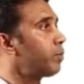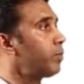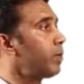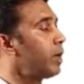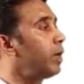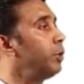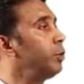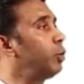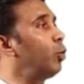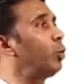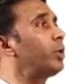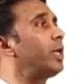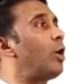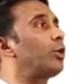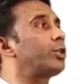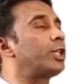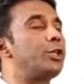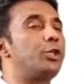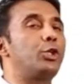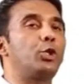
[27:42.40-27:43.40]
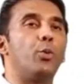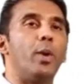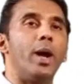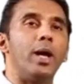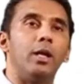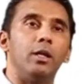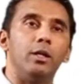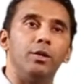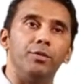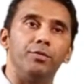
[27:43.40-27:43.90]

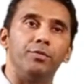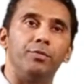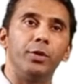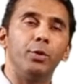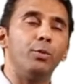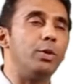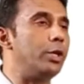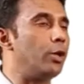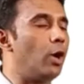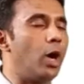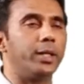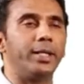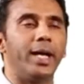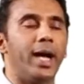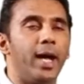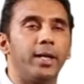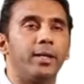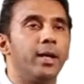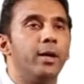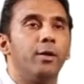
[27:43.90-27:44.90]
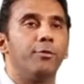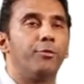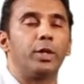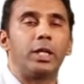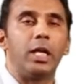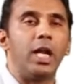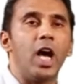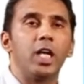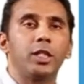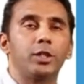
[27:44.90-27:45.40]
2012, you will know that for the
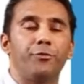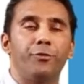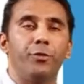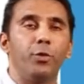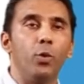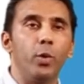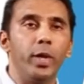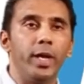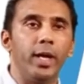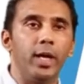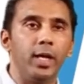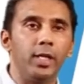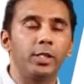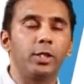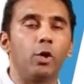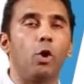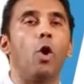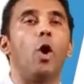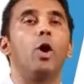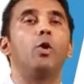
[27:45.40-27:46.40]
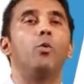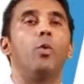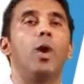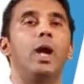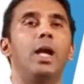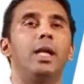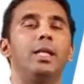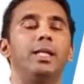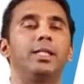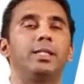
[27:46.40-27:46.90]
last few years, the whole
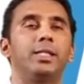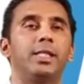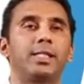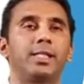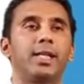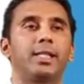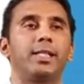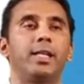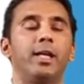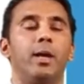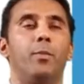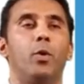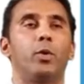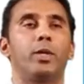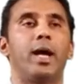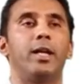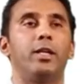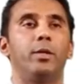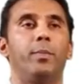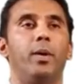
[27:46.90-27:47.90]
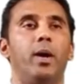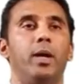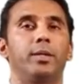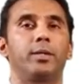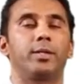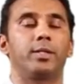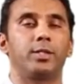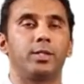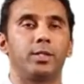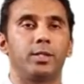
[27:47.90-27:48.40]
world is discussing about antibiotic
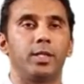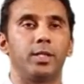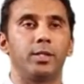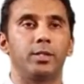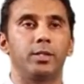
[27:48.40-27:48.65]
resistance.